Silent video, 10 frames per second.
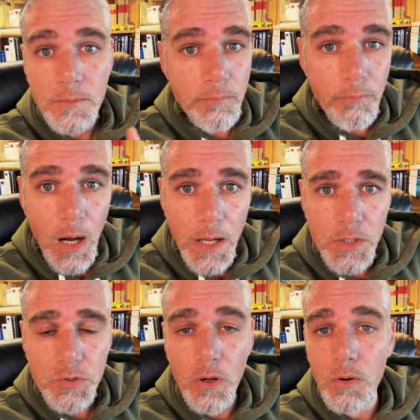
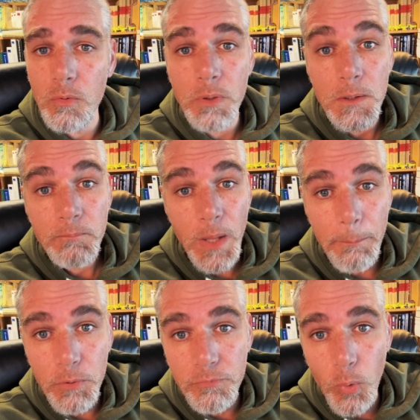modest home that
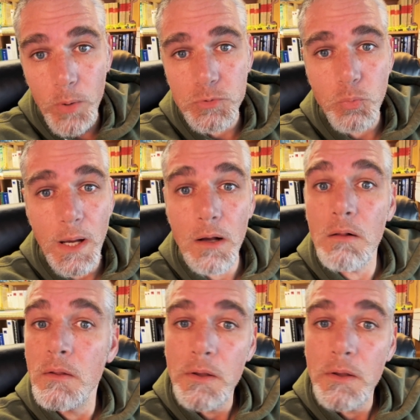performs well